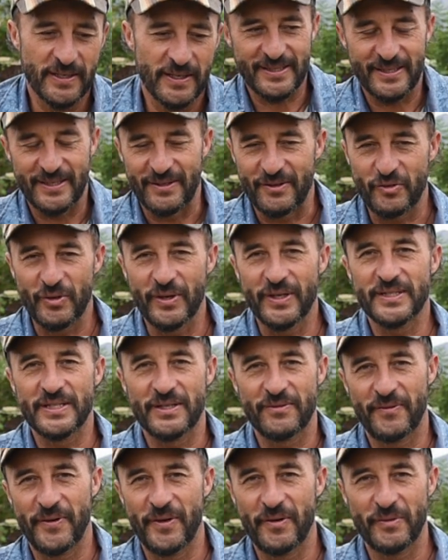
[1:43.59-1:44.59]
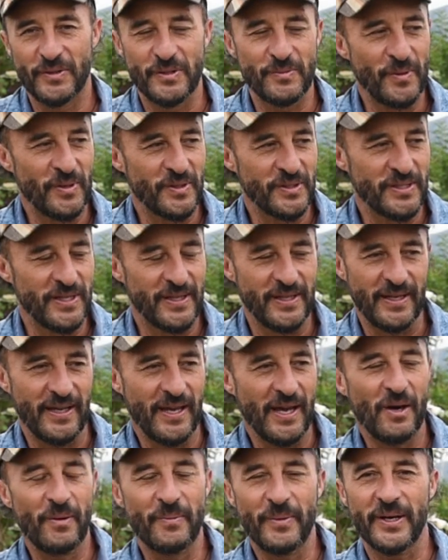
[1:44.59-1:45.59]
So it triggers a fear response to think,
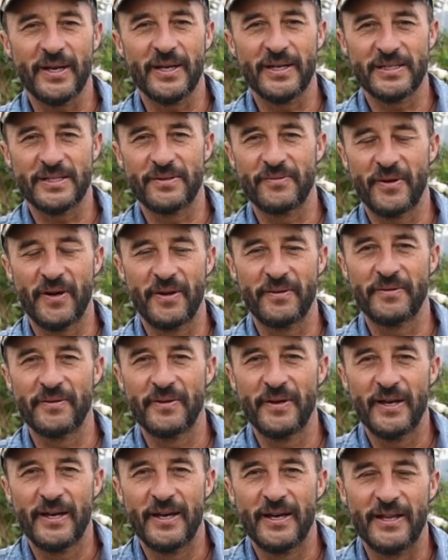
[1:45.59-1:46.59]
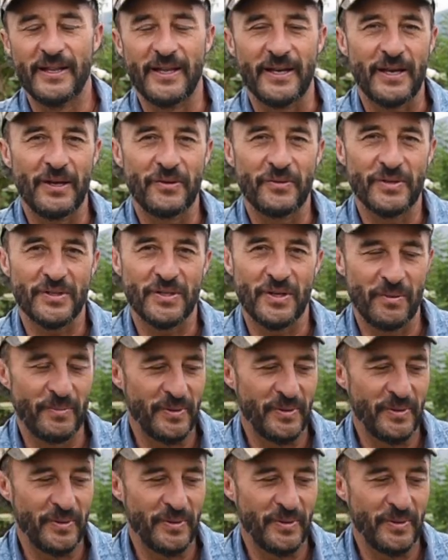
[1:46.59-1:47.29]
how am I going to survive in the countryside?